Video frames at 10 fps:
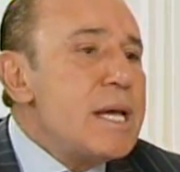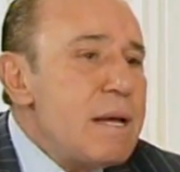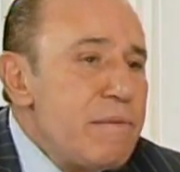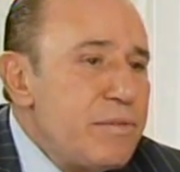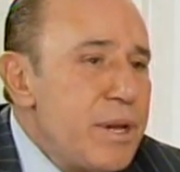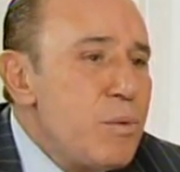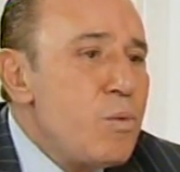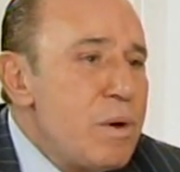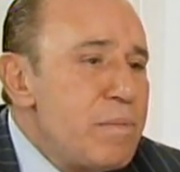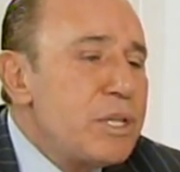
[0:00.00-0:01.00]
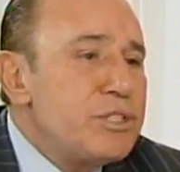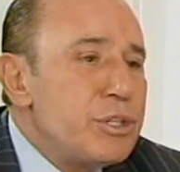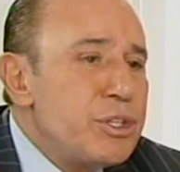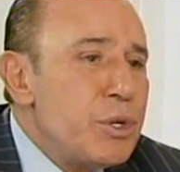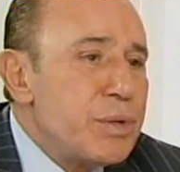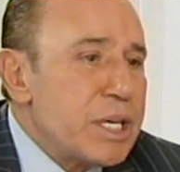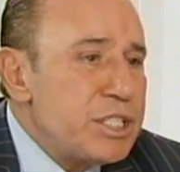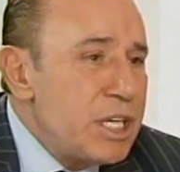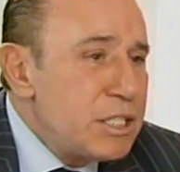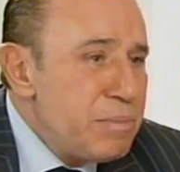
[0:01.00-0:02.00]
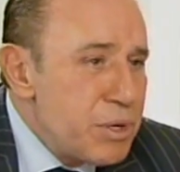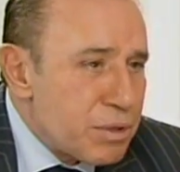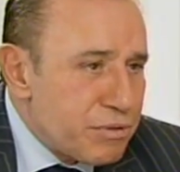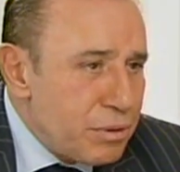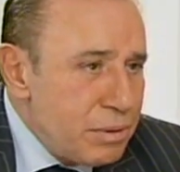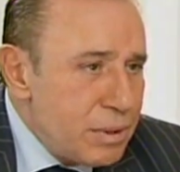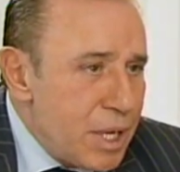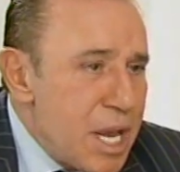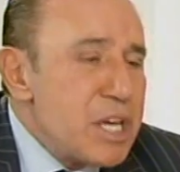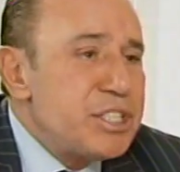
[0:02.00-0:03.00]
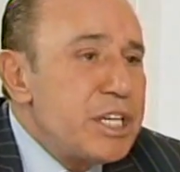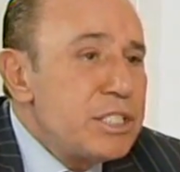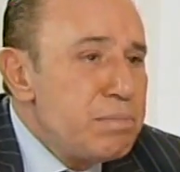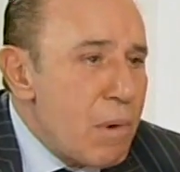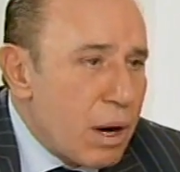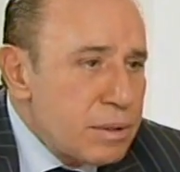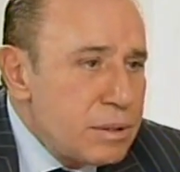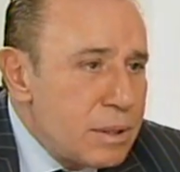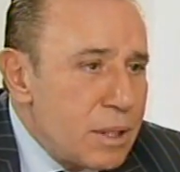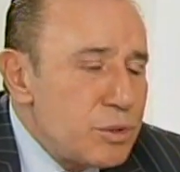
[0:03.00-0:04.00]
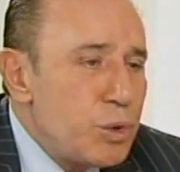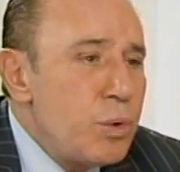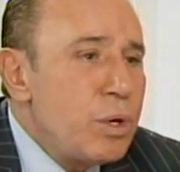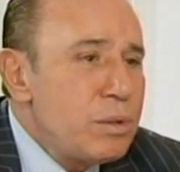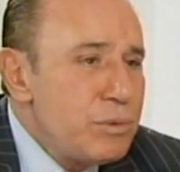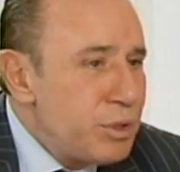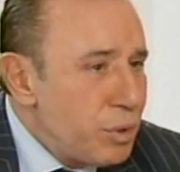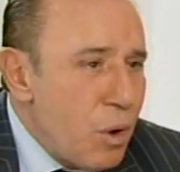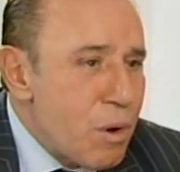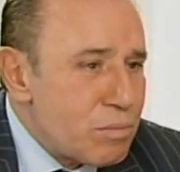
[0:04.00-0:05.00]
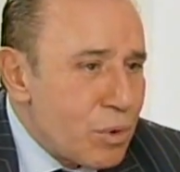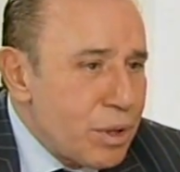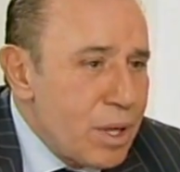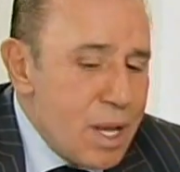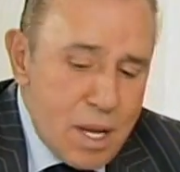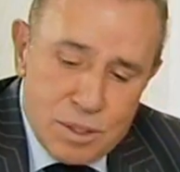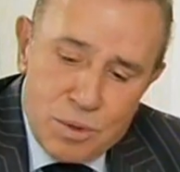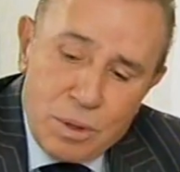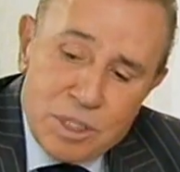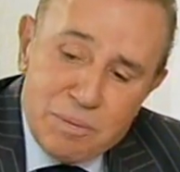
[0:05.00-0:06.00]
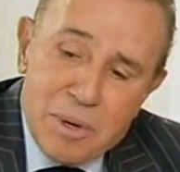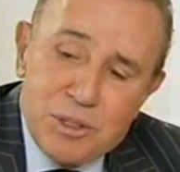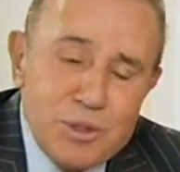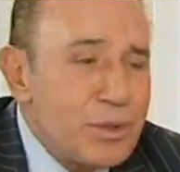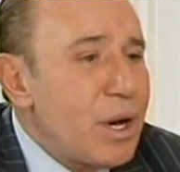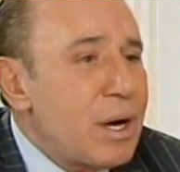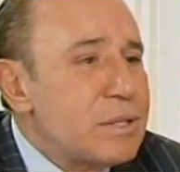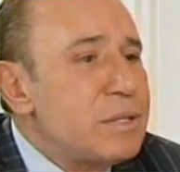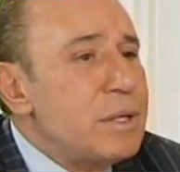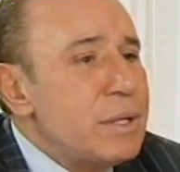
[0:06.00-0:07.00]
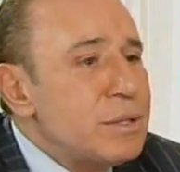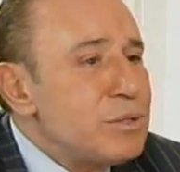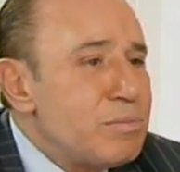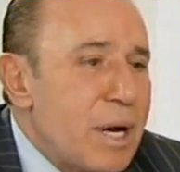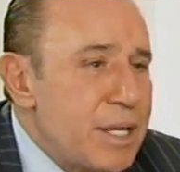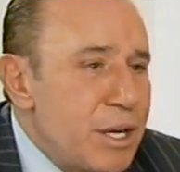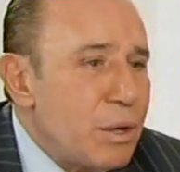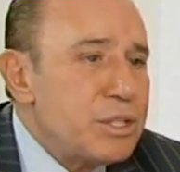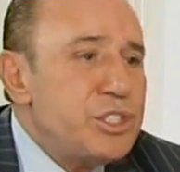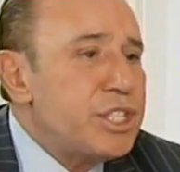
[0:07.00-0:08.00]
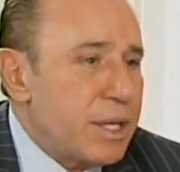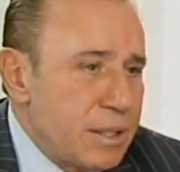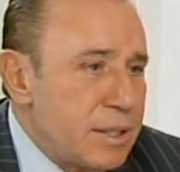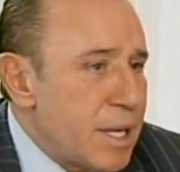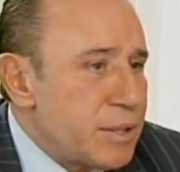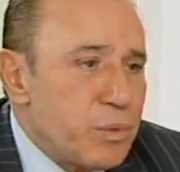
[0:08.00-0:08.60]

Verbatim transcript: Every woman should know that she is beautiful, she is smart, do her, your homework. Don't spend your hard earned money on junk that